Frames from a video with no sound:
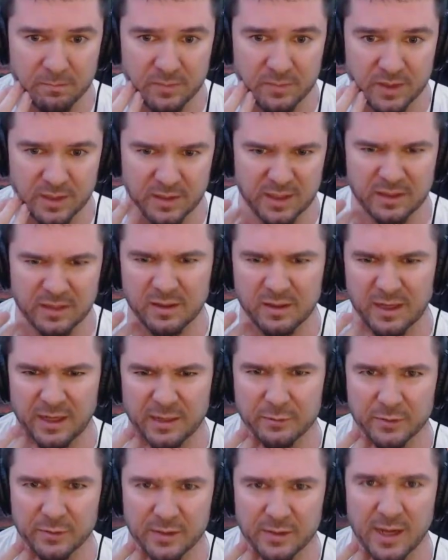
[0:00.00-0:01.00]
He did think it
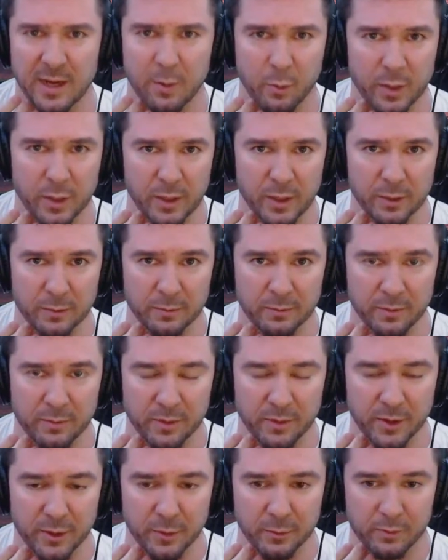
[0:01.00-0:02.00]
was kind of weird
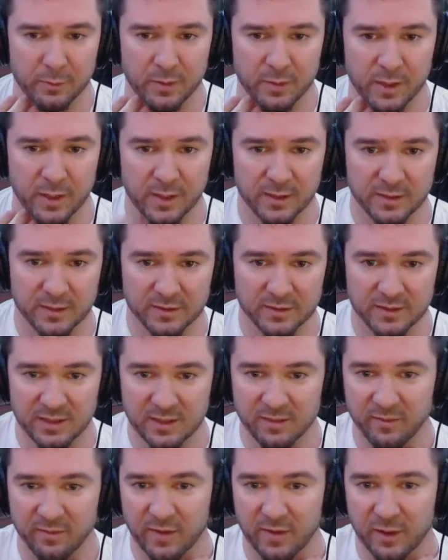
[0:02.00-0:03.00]
though, because he
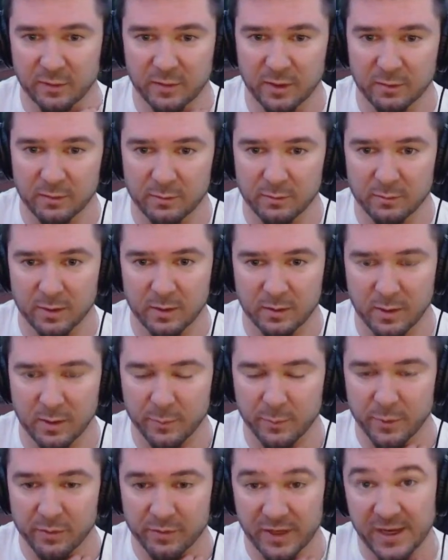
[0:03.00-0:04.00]
felt a
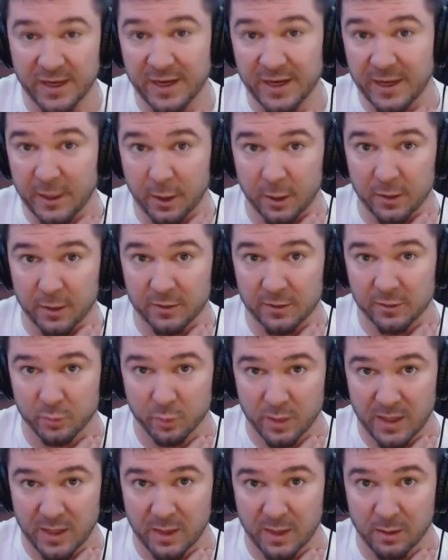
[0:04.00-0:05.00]
lump over here as
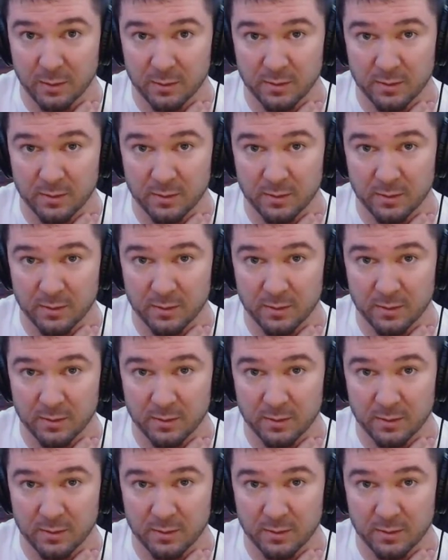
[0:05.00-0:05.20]
well,